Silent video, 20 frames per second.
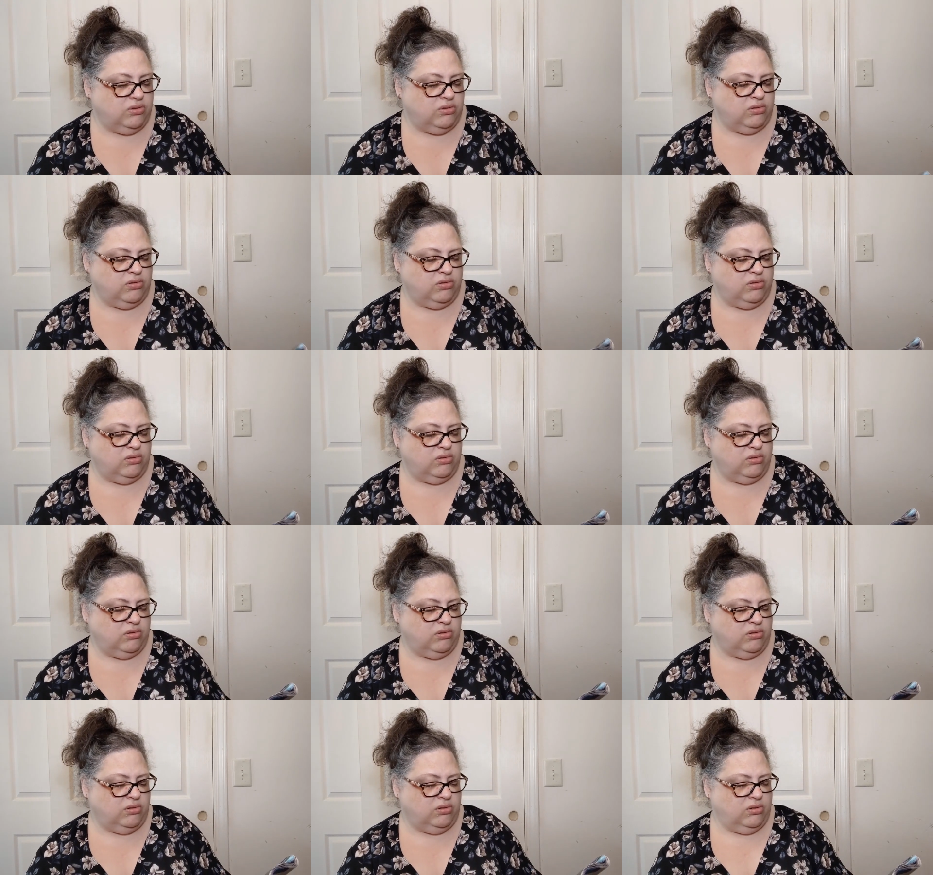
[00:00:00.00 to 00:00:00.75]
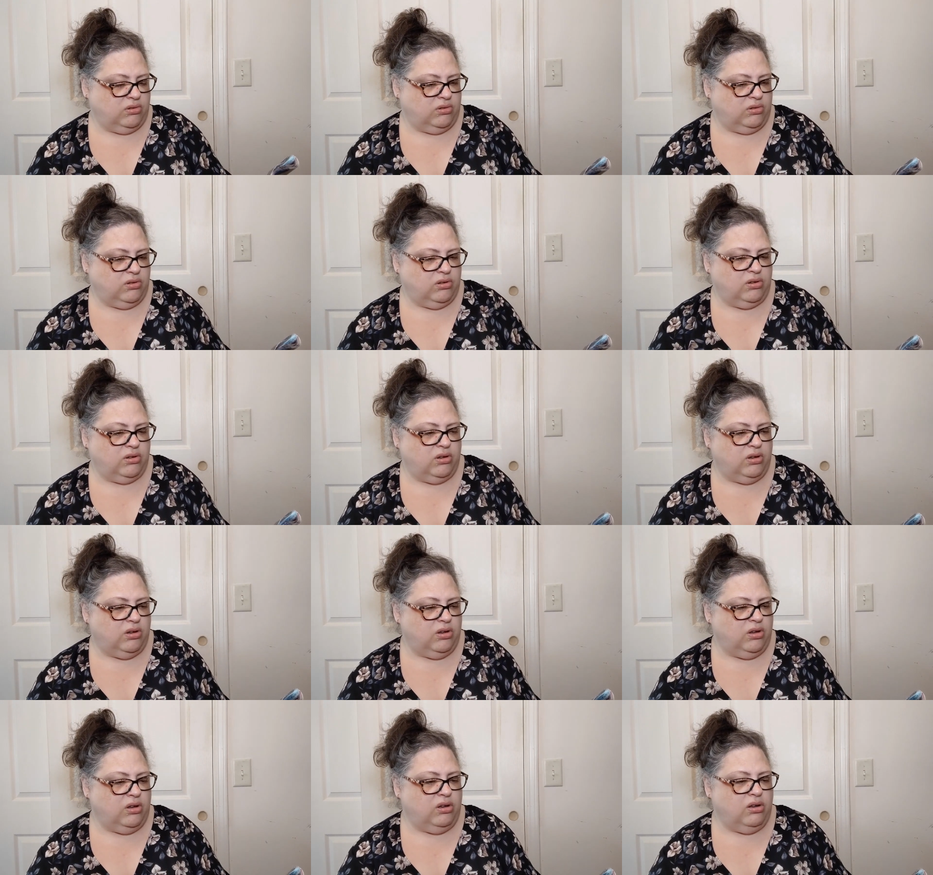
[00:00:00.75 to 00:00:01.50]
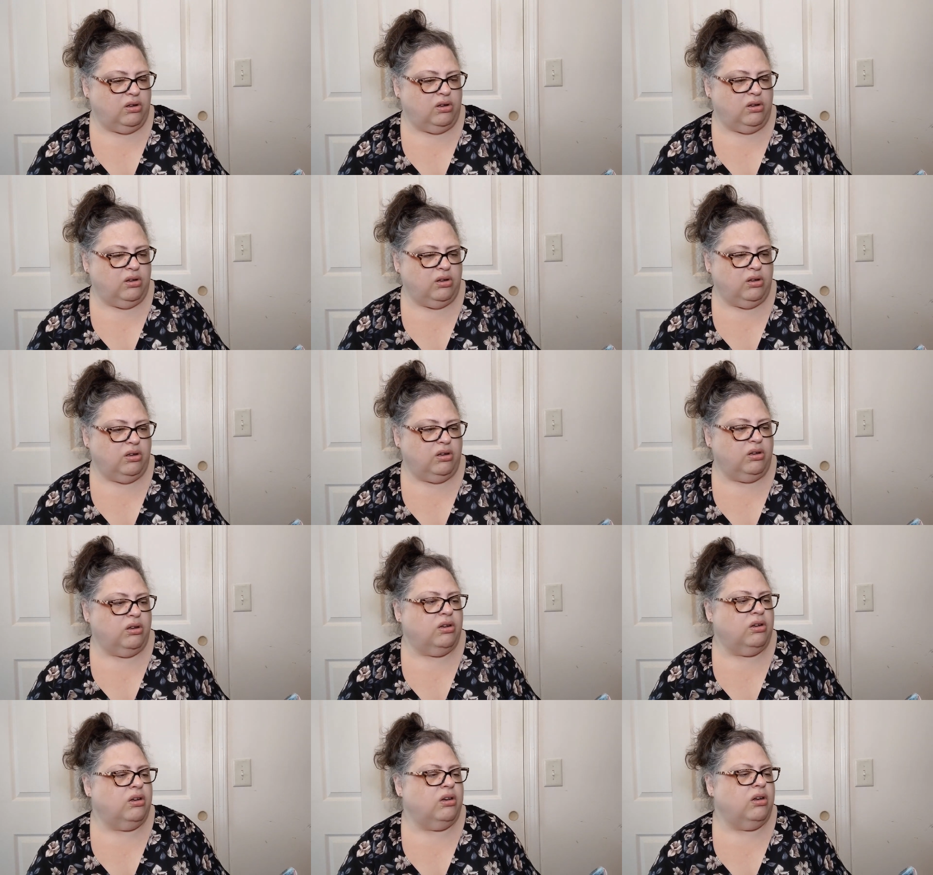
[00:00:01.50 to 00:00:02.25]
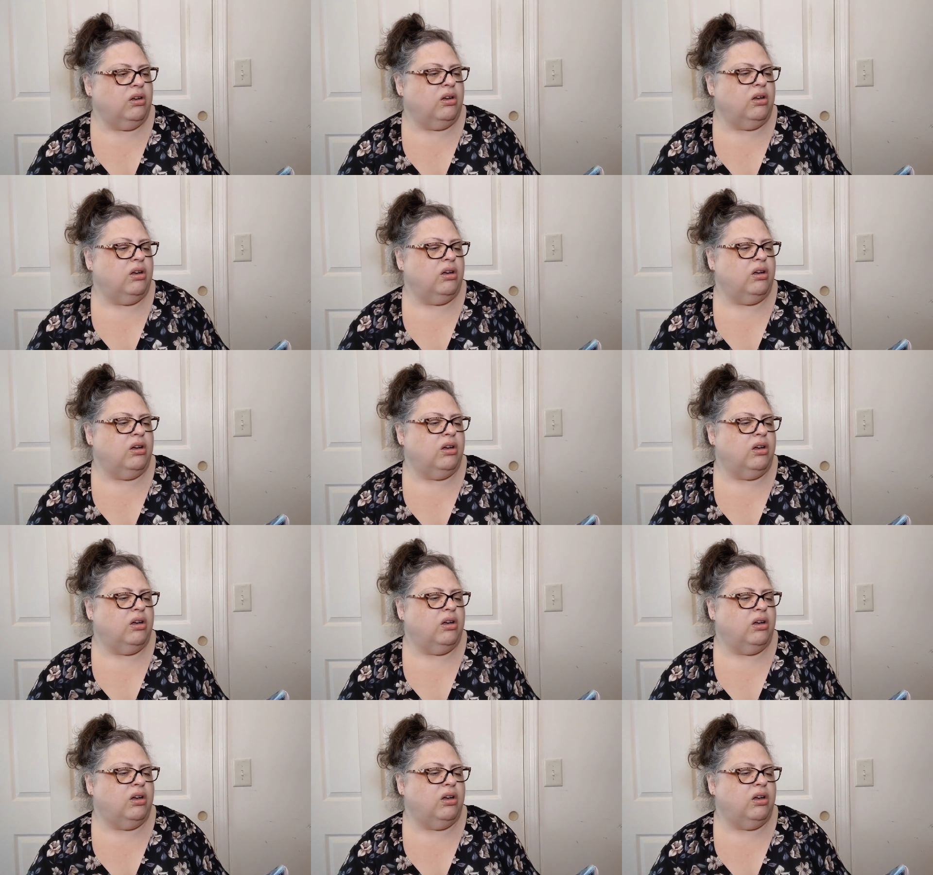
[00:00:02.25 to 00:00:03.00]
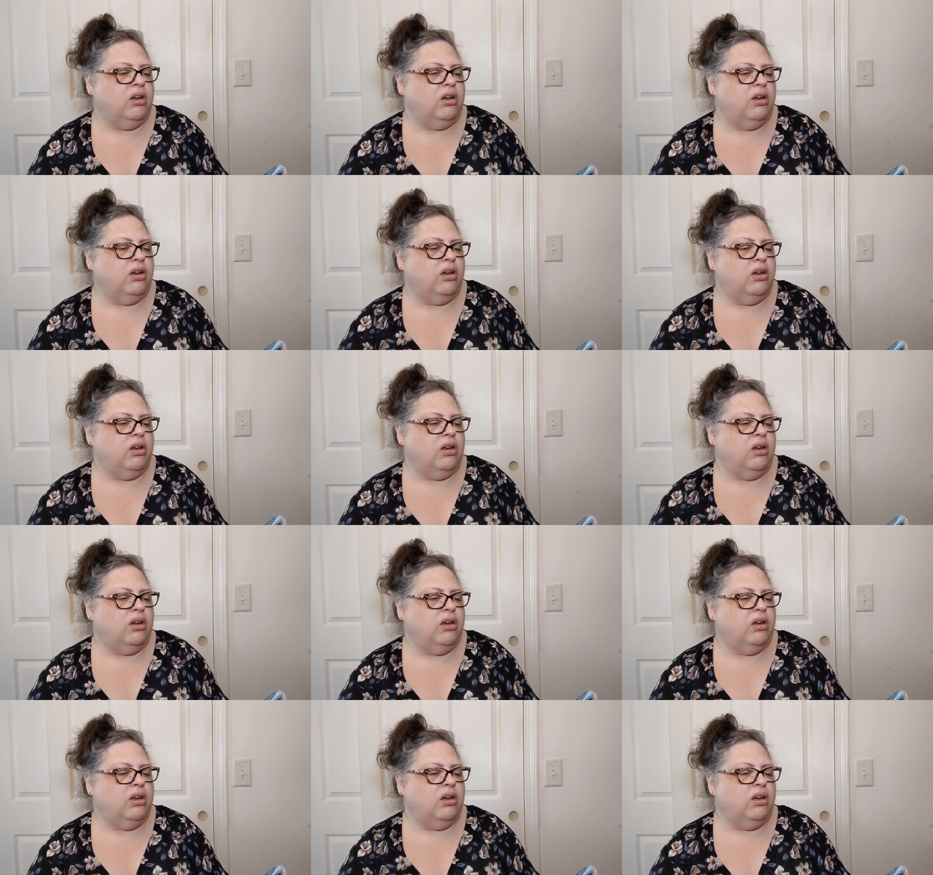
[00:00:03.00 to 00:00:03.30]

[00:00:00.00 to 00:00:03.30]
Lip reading: [no speech]